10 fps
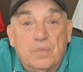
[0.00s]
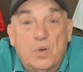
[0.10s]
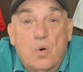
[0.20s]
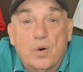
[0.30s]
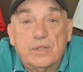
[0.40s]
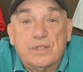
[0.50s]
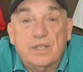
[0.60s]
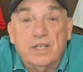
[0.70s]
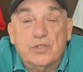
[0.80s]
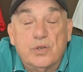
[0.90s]
courts
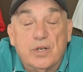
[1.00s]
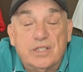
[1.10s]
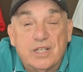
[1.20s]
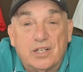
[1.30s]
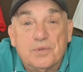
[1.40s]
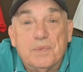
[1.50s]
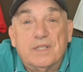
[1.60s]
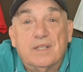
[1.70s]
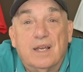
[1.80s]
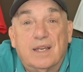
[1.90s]
issued a
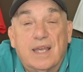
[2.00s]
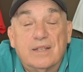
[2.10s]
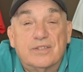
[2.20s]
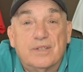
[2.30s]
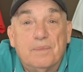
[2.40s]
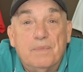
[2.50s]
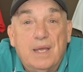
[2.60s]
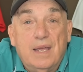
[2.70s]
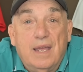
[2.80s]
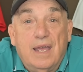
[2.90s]
judgment against him,
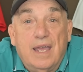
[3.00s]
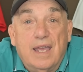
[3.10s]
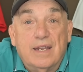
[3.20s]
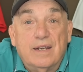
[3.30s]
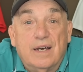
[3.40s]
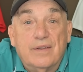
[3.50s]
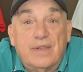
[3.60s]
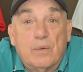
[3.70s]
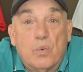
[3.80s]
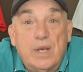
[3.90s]
and
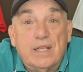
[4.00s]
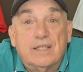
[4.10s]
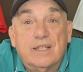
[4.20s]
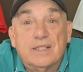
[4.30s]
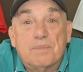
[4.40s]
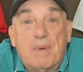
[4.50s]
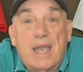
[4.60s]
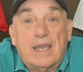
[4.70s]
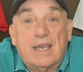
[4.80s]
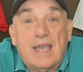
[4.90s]
they went into his
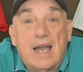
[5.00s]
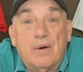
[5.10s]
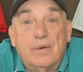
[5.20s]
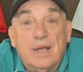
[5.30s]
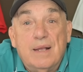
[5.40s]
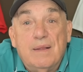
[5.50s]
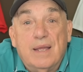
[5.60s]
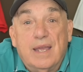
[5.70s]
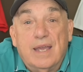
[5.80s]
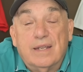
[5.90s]
bank account
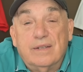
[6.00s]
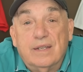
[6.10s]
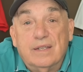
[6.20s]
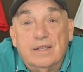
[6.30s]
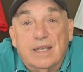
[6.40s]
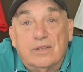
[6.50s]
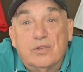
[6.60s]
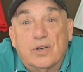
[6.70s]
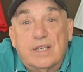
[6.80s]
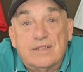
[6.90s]
and they
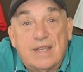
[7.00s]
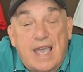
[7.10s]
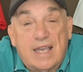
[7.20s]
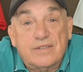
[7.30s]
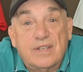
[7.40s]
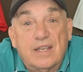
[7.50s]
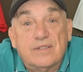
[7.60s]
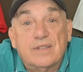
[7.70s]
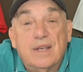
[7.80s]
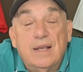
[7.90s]
took his
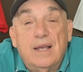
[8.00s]
assets.